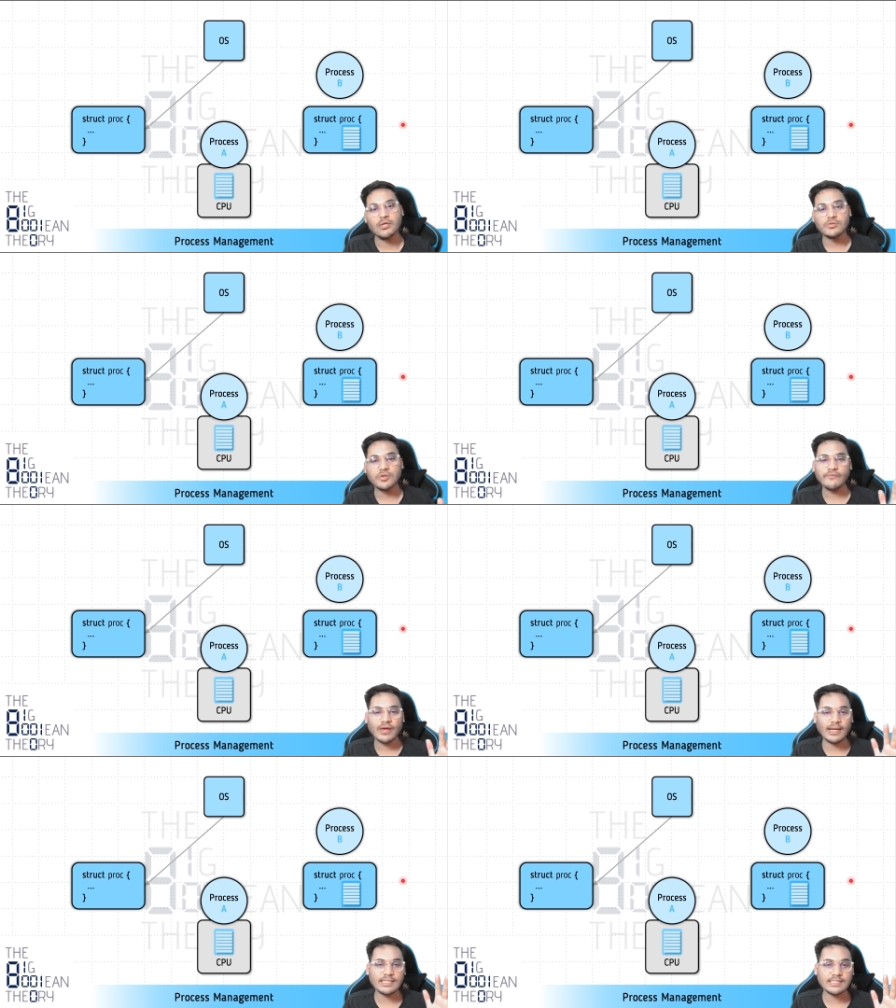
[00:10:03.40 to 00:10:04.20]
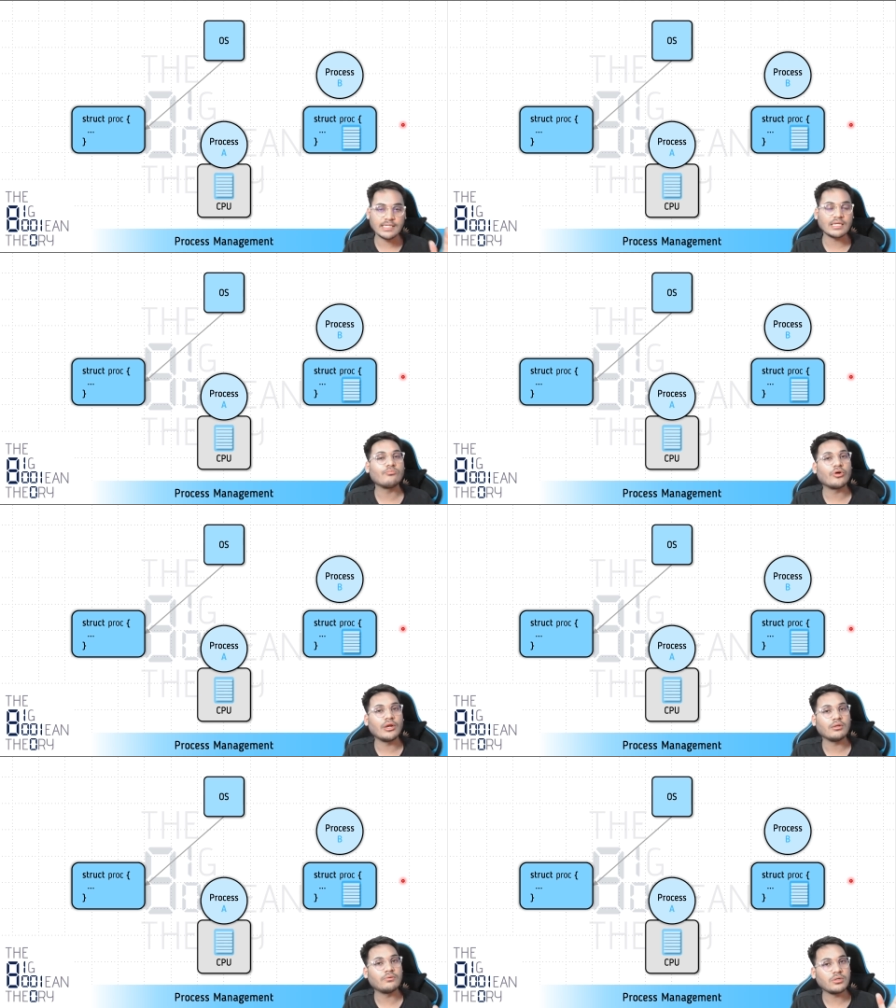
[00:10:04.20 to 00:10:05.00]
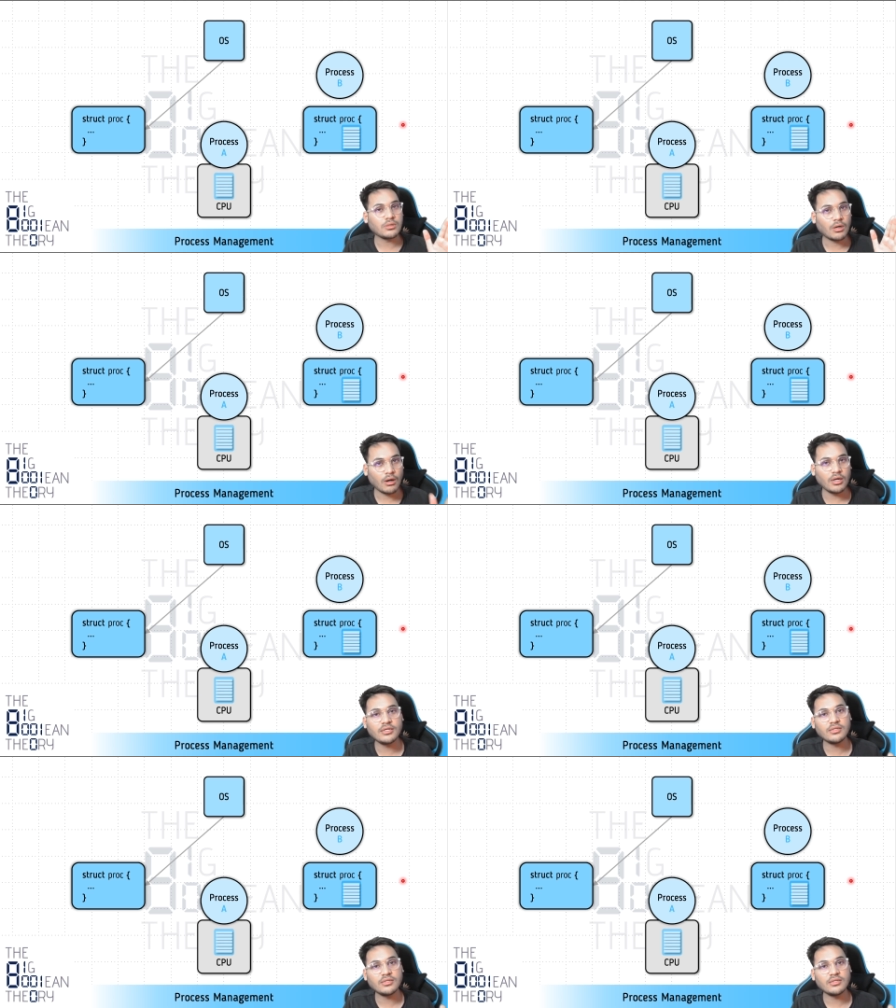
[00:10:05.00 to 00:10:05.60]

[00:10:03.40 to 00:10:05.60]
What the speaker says: So if at a certain point you want to halt